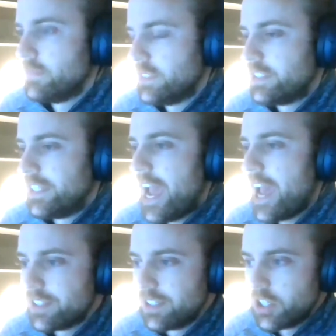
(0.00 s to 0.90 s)

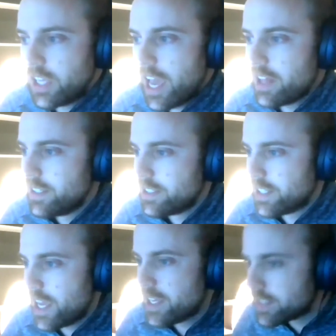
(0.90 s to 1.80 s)
stat to look at these
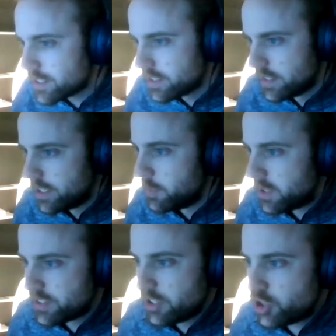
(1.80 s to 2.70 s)
days
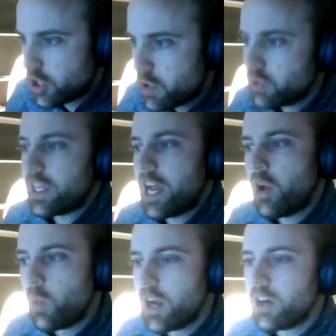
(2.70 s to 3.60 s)
because it shows
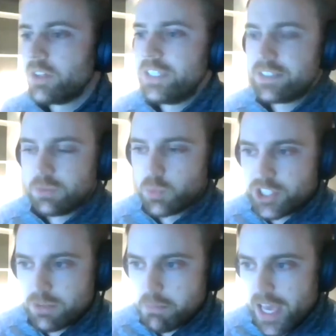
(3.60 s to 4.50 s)
how well he's
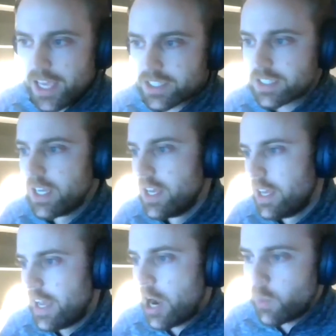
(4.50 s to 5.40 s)
reaching base,
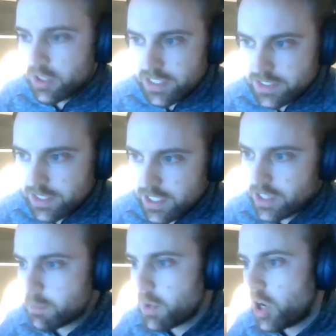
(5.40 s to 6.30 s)
how well he's seeing
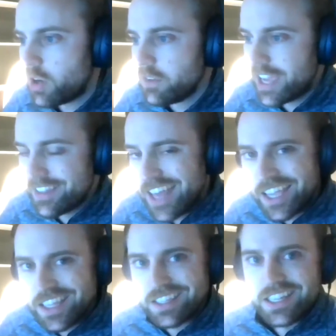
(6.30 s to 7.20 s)
the ball, and
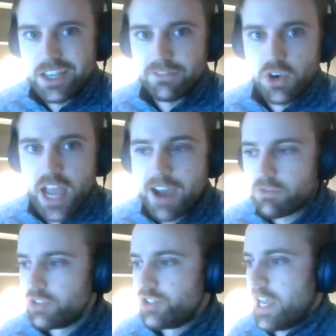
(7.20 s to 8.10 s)
that he can hit for
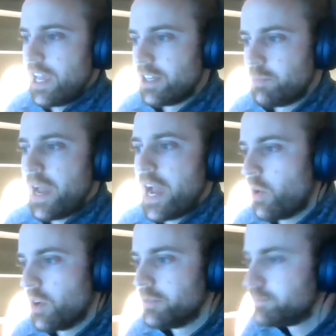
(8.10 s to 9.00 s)
average and
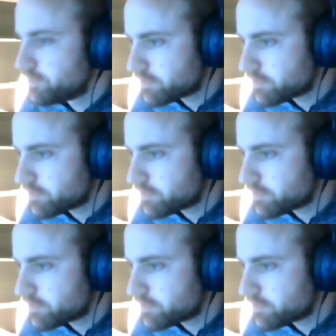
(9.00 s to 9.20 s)
power.